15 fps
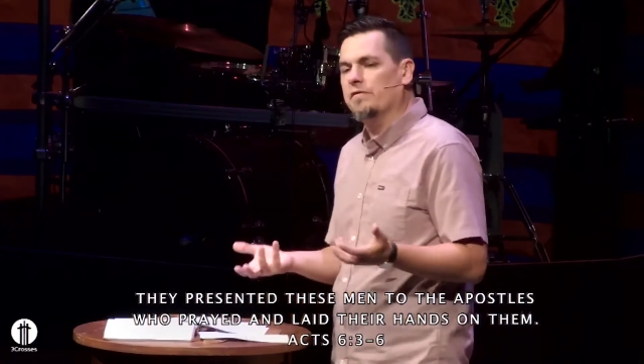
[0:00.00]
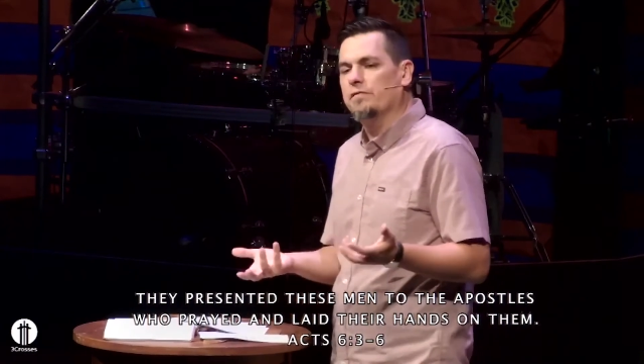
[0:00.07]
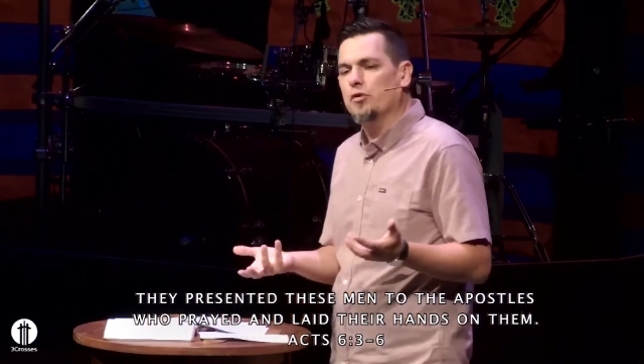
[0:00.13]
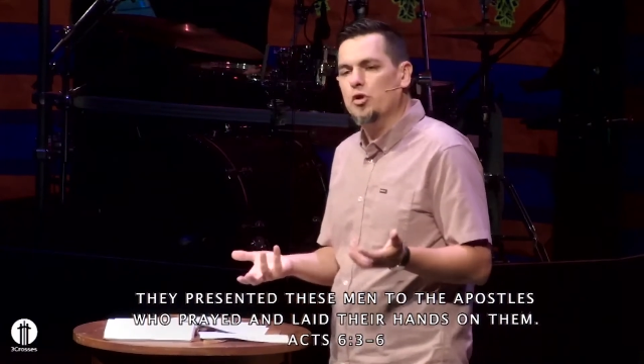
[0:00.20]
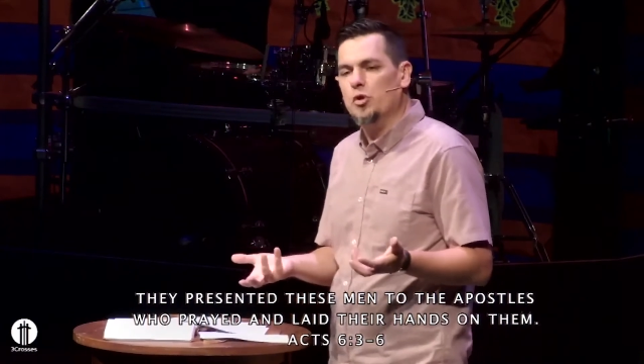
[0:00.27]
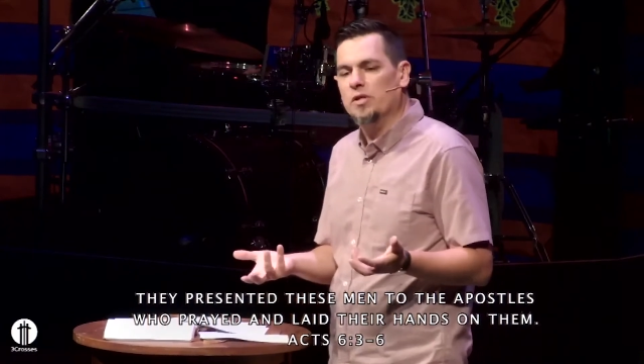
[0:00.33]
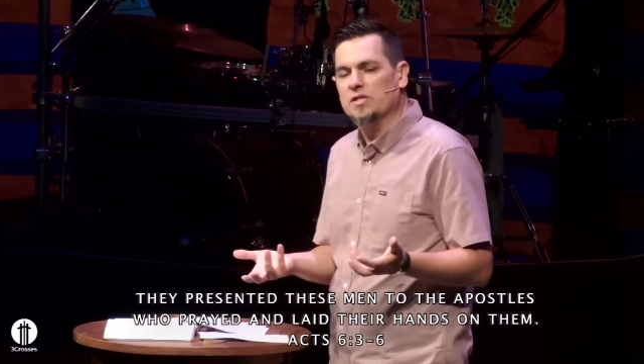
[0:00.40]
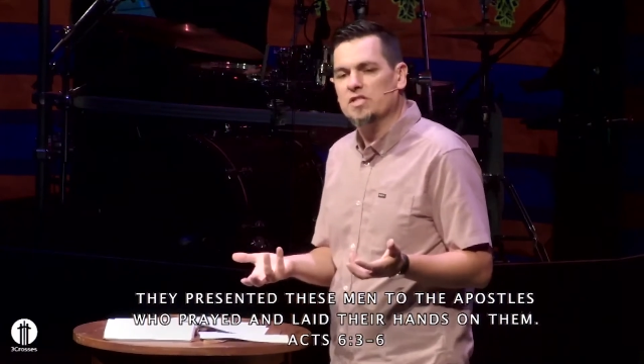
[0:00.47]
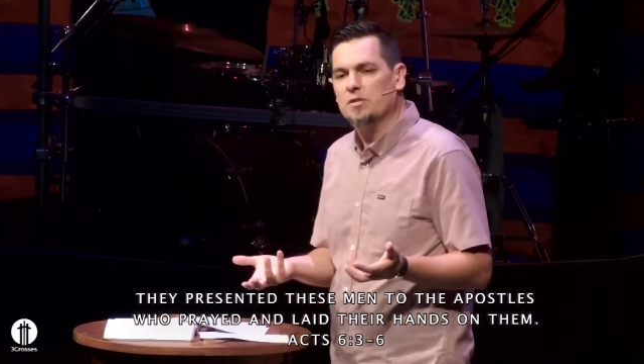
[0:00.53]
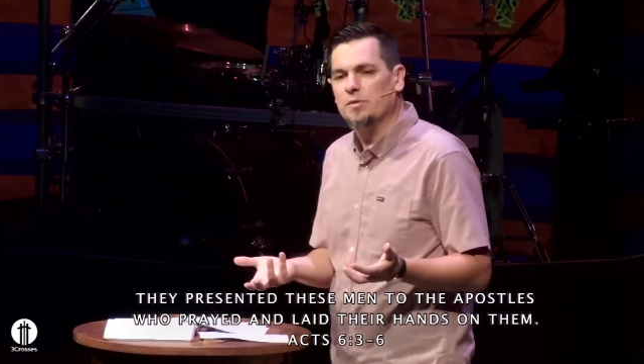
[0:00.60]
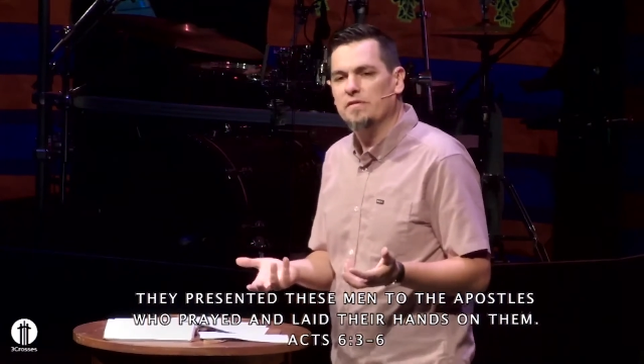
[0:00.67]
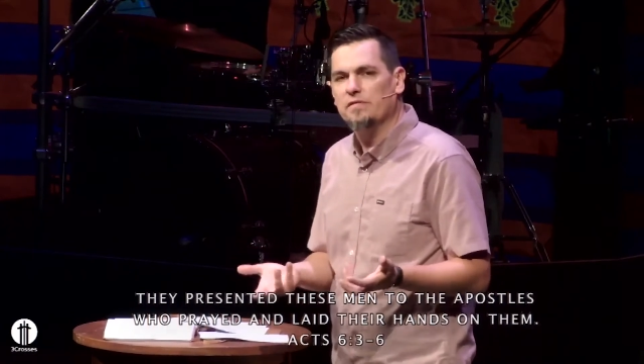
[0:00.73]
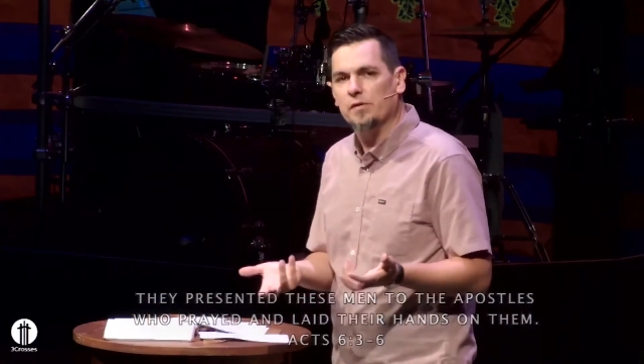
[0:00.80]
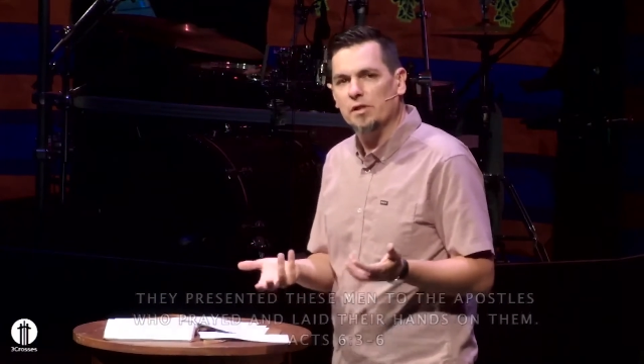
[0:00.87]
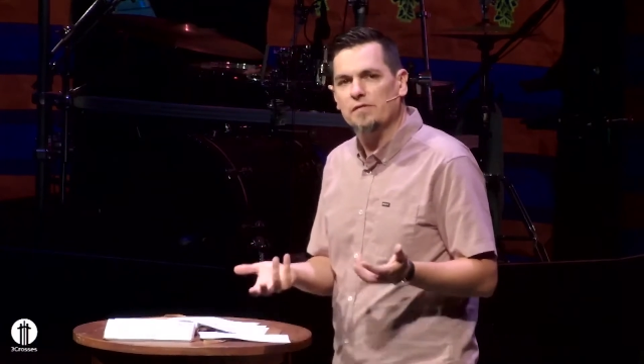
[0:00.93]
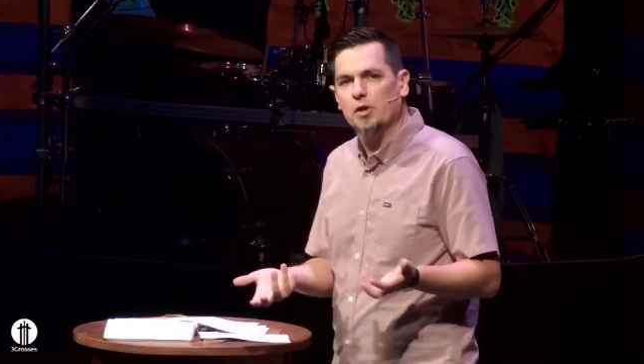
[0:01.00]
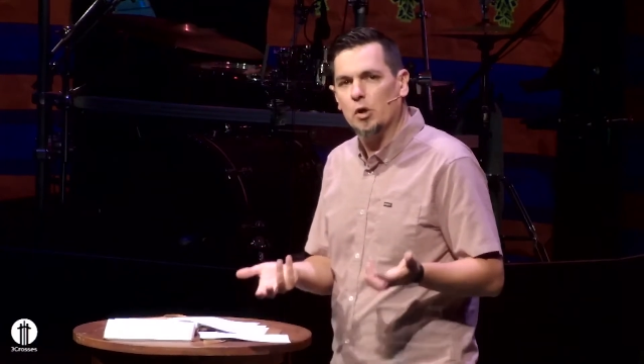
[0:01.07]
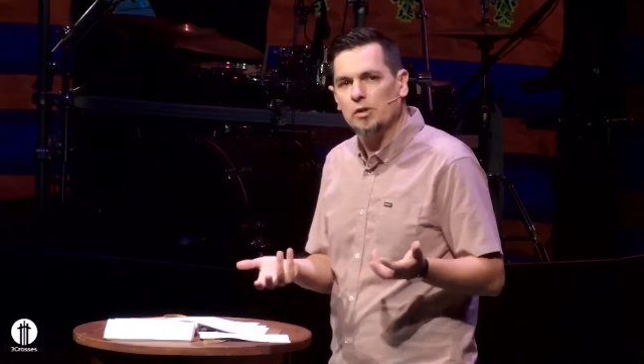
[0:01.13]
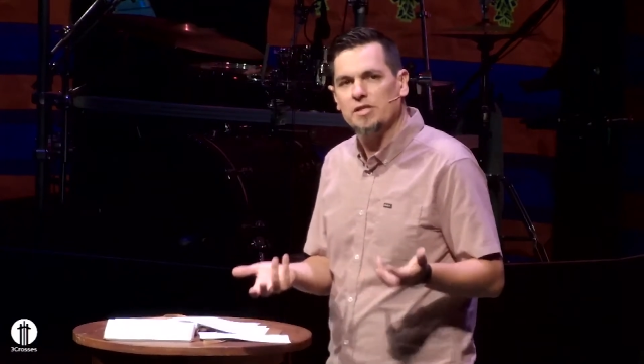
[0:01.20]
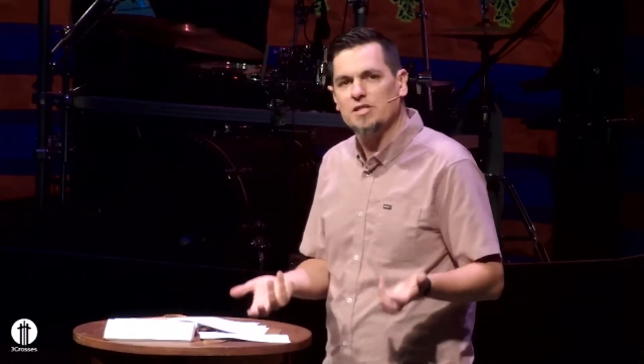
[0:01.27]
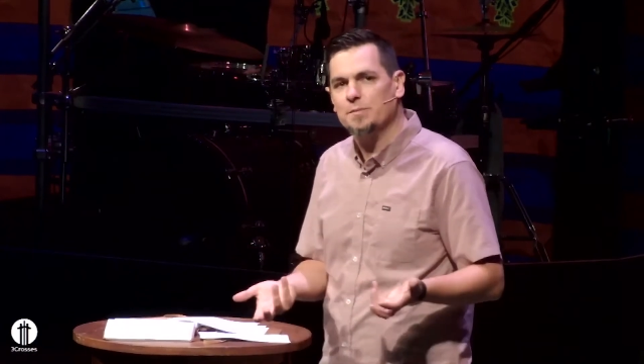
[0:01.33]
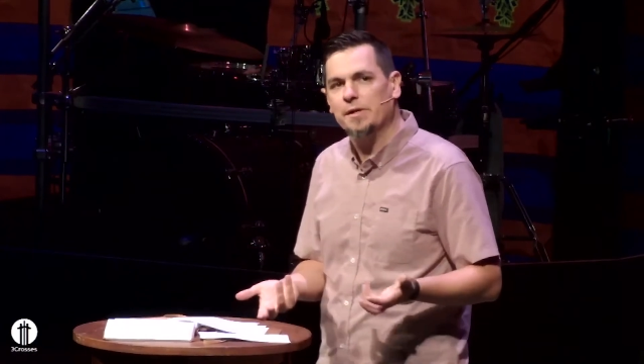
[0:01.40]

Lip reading: for food is to be full of the Holy